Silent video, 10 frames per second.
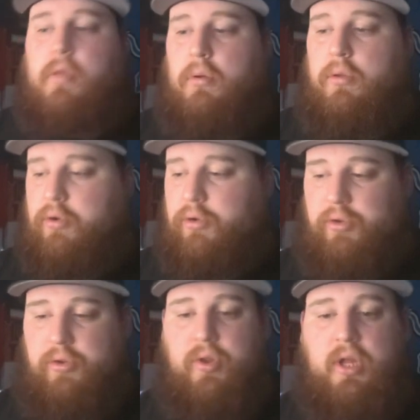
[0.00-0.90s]
So
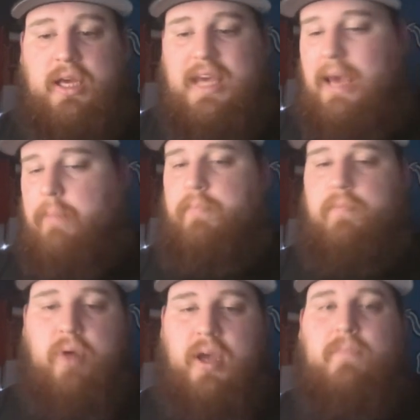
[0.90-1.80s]
he can't
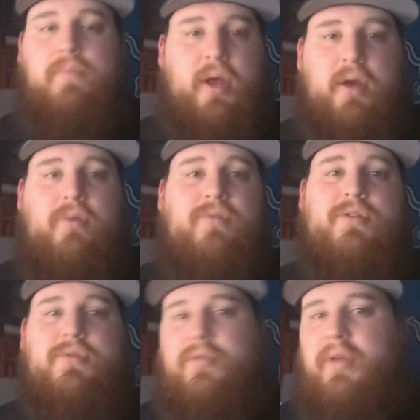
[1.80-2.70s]
bring players
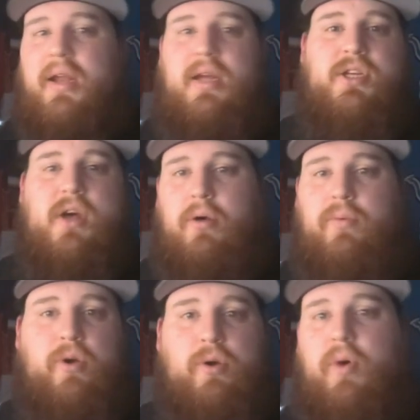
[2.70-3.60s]
to the NHL
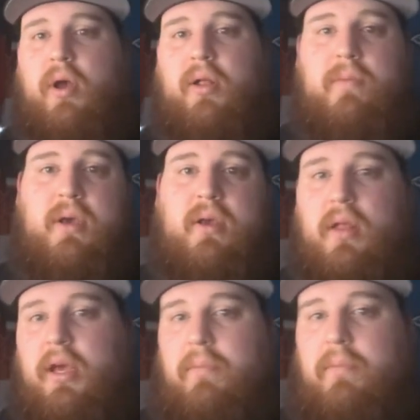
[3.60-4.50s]
real quickly because
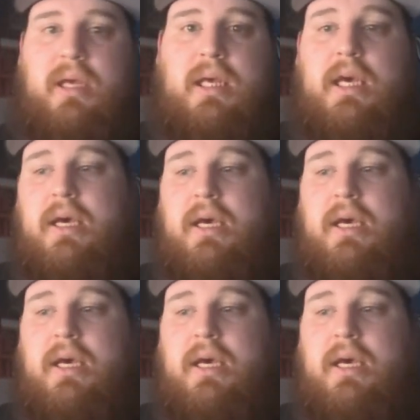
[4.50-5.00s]
they could be